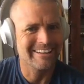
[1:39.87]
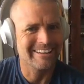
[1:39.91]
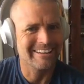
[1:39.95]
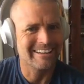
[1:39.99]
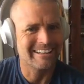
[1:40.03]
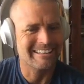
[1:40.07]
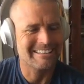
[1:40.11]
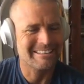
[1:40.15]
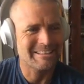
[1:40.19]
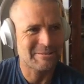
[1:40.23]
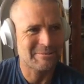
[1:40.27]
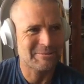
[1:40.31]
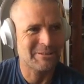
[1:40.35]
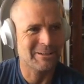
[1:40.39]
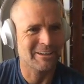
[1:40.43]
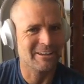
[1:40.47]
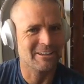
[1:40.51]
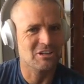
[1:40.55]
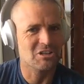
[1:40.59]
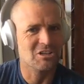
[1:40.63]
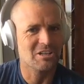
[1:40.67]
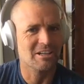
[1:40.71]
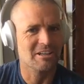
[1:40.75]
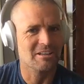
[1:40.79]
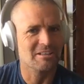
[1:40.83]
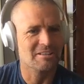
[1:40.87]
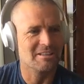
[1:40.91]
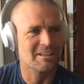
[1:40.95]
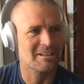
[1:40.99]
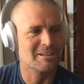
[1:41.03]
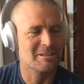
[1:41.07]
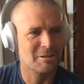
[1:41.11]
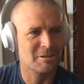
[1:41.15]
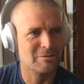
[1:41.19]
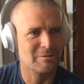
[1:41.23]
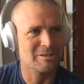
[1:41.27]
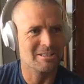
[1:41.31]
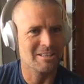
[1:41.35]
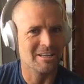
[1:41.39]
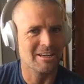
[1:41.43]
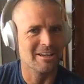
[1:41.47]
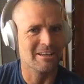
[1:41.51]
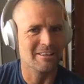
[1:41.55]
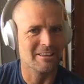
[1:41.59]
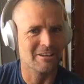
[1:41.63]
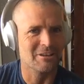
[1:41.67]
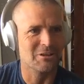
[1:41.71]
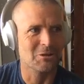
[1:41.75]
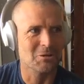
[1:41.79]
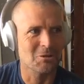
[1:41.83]
I said, "What?" She goes, "Thank you for
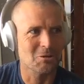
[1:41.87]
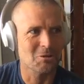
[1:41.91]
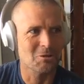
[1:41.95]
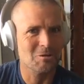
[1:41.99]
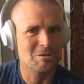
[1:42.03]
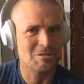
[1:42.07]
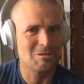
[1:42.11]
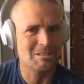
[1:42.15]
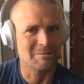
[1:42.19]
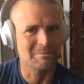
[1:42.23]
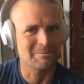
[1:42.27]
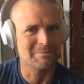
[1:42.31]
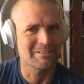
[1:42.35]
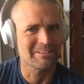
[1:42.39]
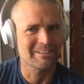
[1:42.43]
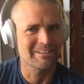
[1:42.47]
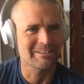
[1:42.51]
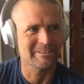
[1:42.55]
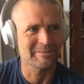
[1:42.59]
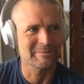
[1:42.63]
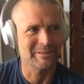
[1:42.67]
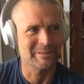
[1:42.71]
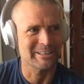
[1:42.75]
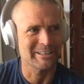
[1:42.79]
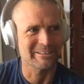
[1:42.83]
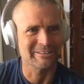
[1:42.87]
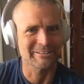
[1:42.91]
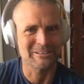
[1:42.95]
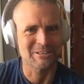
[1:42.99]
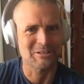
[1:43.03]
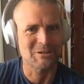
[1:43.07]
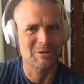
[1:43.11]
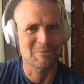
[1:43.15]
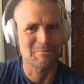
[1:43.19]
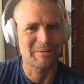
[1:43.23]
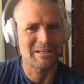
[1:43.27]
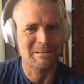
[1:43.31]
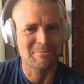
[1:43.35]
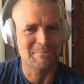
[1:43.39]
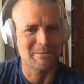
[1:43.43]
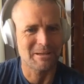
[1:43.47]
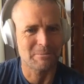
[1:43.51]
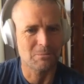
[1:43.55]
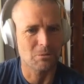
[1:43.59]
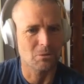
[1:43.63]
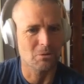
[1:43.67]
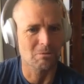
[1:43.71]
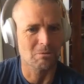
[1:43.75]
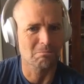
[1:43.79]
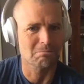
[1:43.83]
saying that you're awesome," because not many
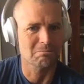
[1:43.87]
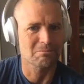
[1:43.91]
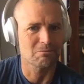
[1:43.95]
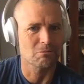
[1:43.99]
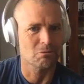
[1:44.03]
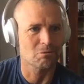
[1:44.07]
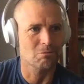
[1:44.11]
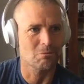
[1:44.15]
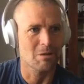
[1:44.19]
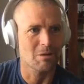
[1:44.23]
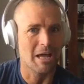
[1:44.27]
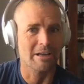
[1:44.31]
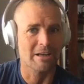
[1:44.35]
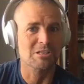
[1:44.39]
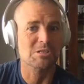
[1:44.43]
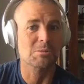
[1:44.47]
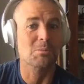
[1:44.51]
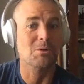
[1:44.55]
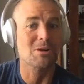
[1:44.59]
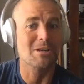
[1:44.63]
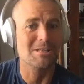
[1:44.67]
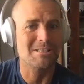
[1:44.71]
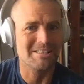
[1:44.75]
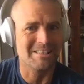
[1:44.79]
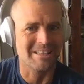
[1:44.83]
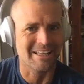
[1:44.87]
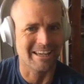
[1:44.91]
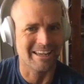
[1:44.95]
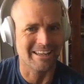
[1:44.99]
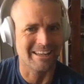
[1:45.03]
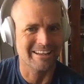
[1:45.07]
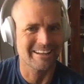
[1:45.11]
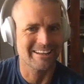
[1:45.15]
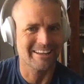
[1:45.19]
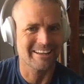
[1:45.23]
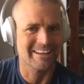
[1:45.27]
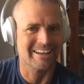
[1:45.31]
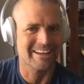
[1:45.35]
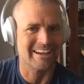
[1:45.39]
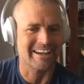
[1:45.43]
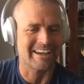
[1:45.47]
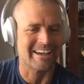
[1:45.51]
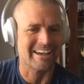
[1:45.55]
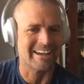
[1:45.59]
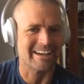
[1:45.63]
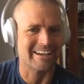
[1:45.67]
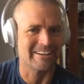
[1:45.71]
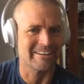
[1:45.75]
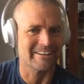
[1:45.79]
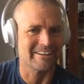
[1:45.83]
people express that,
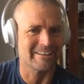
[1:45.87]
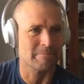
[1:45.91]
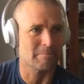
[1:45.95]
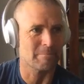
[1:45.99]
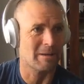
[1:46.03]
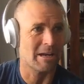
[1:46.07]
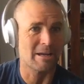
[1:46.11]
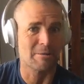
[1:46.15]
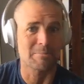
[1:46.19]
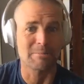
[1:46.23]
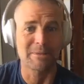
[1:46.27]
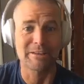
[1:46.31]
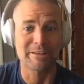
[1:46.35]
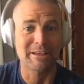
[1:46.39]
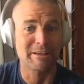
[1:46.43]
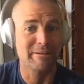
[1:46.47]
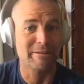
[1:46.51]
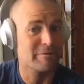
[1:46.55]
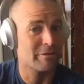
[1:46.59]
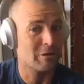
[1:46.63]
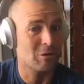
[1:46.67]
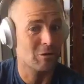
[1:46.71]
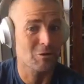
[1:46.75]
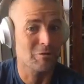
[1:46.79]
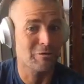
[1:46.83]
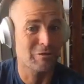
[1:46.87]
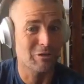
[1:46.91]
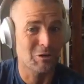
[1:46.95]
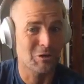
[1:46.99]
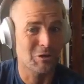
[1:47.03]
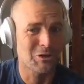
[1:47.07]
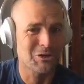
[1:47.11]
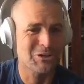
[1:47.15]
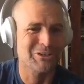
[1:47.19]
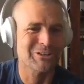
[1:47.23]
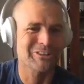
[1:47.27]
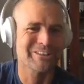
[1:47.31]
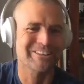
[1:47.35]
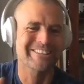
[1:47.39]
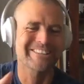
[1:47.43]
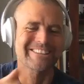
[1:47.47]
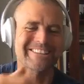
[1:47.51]
and it made me feel good.